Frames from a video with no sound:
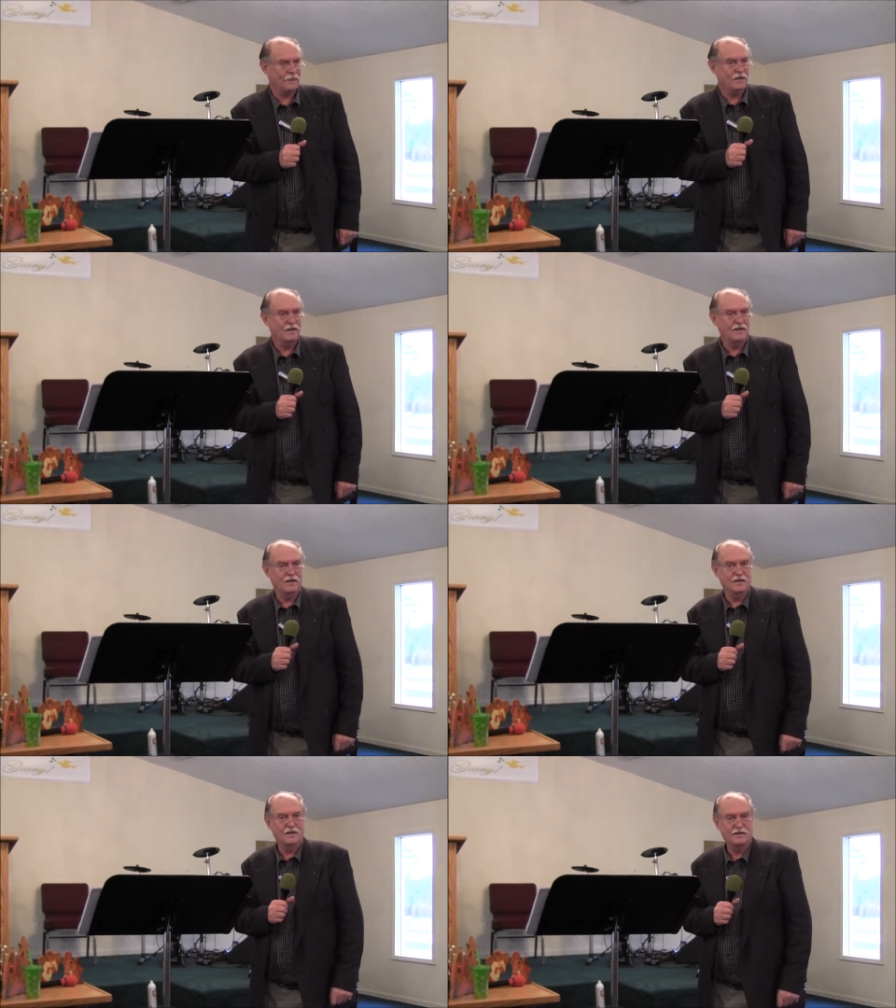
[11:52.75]

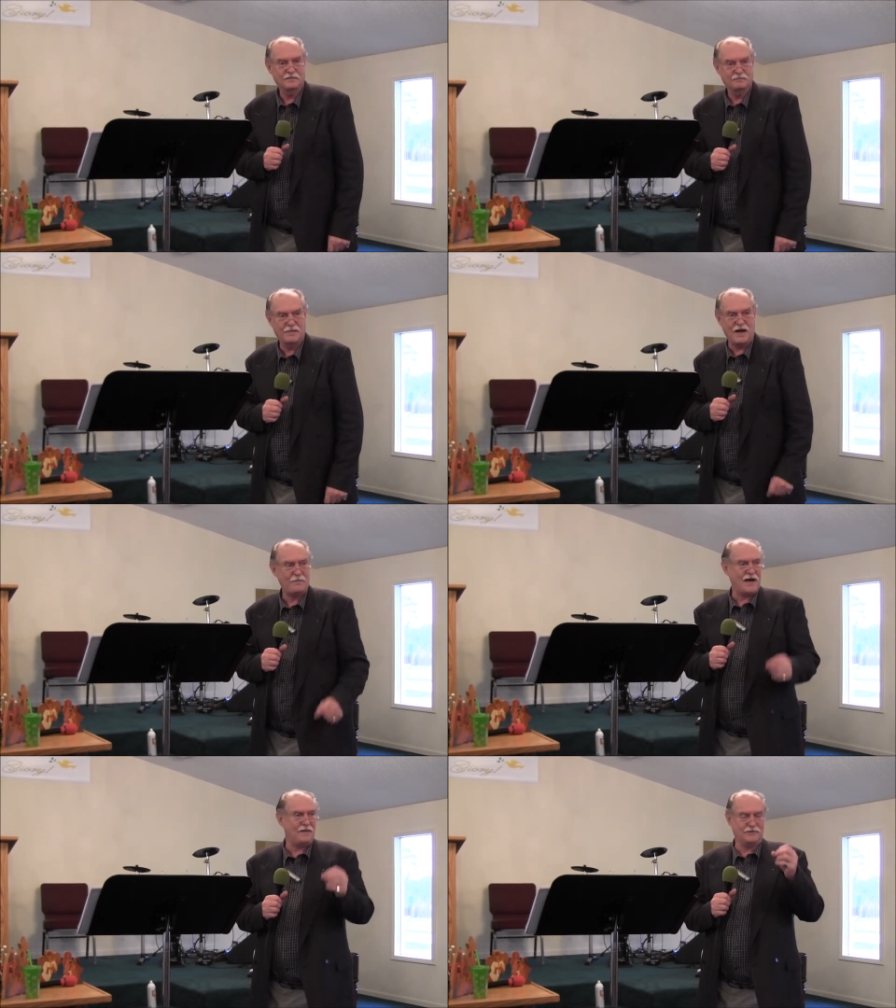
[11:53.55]
Amen.
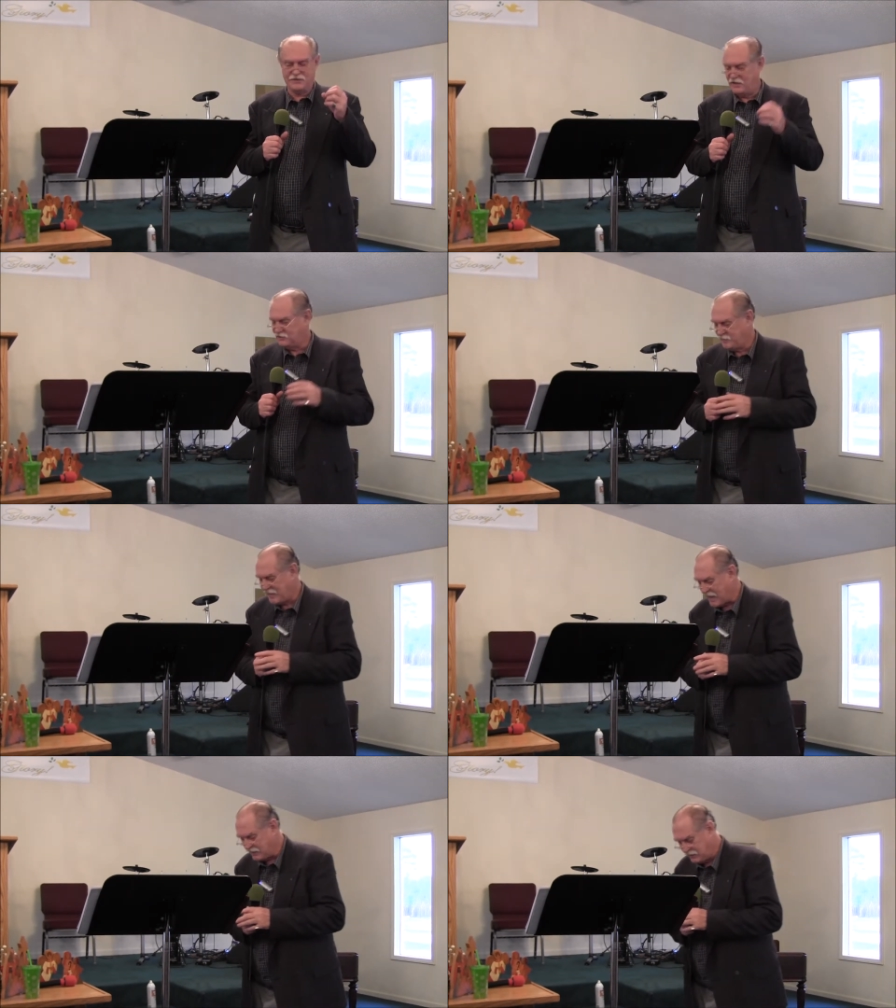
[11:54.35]
My Bible tells
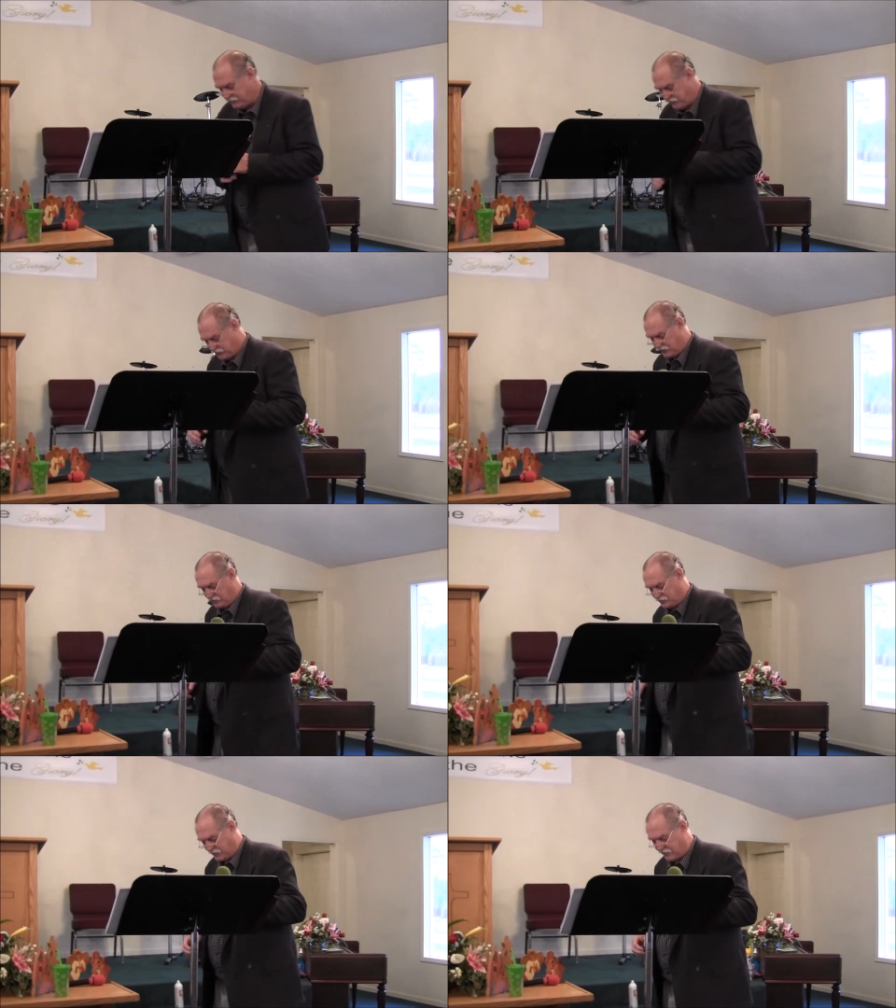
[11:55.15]
me I love this
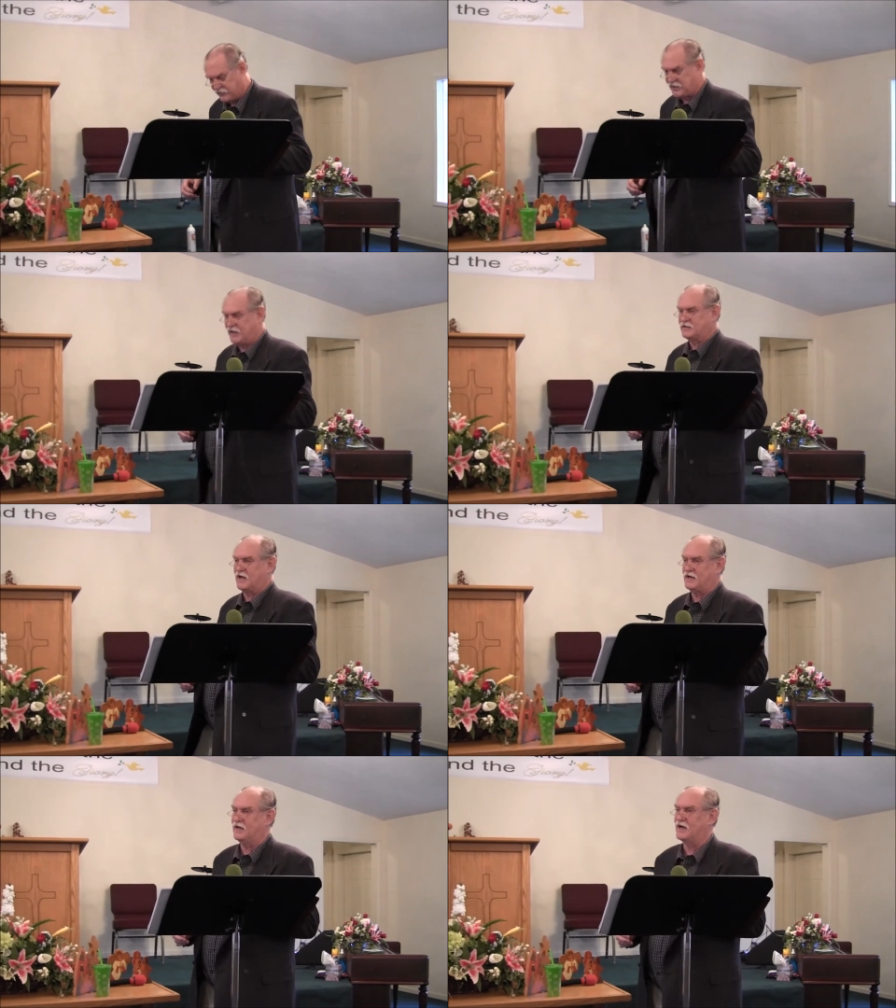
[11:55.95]
scripture, and every chance
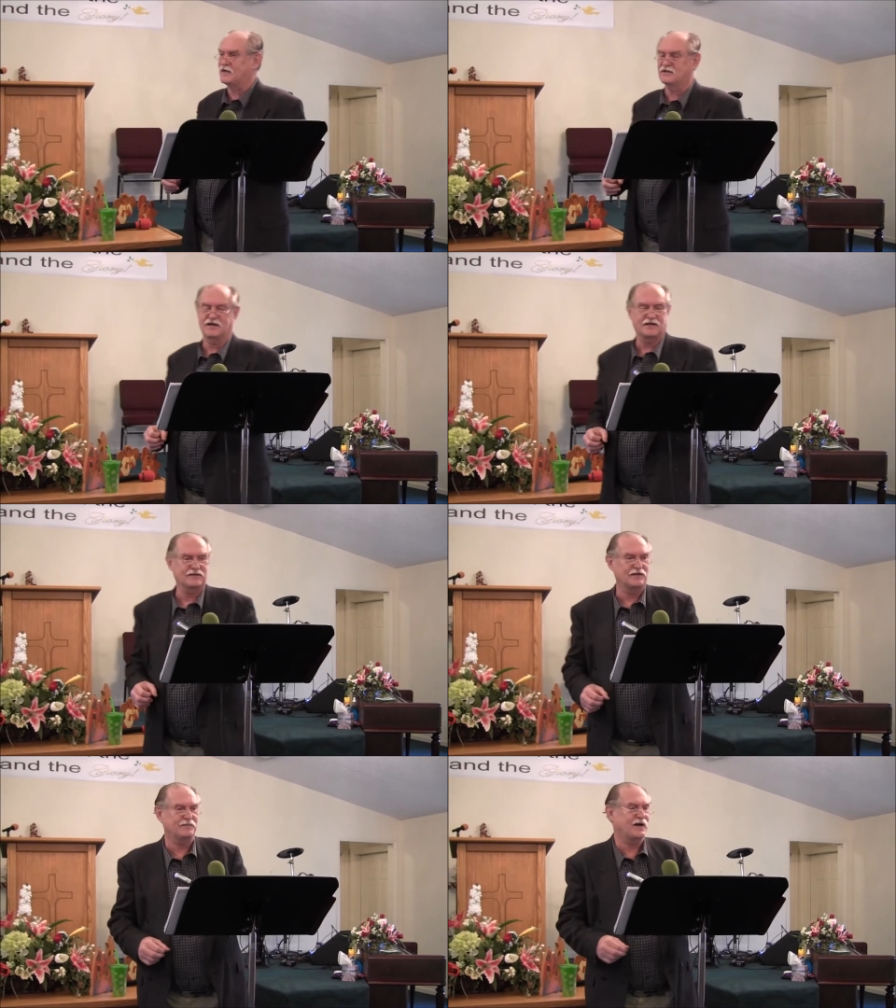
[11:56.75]
I get, I, t- I
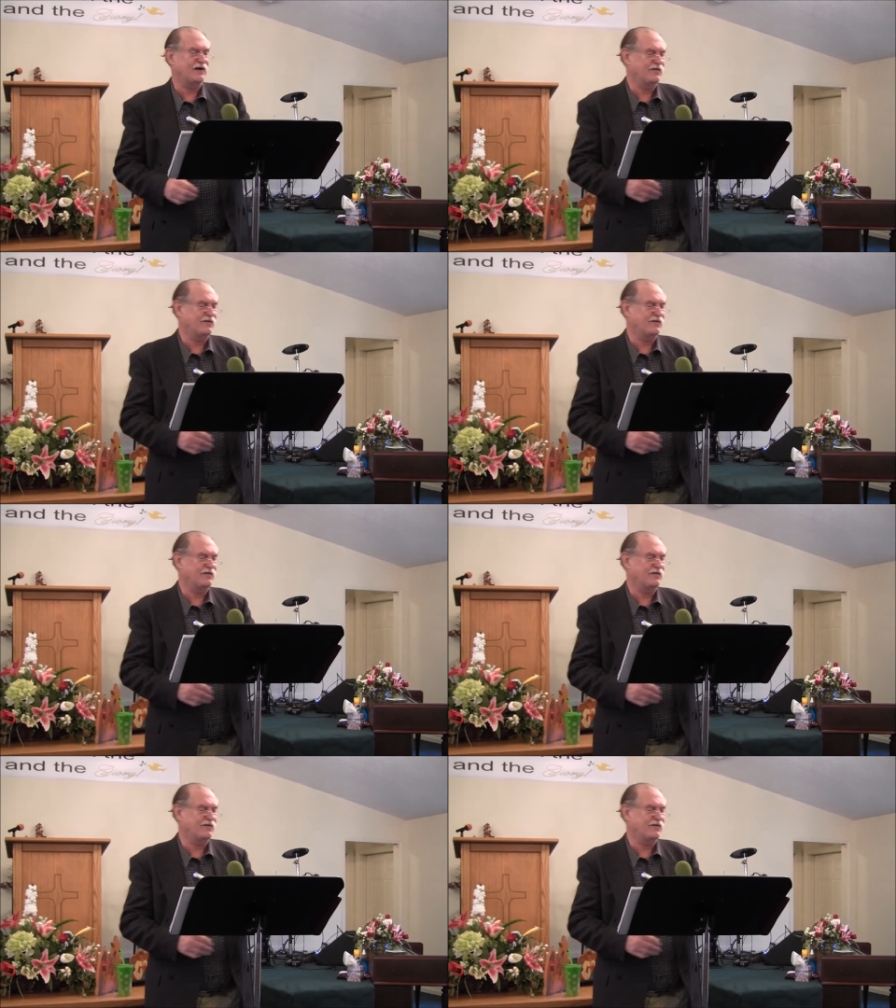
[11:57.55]
tell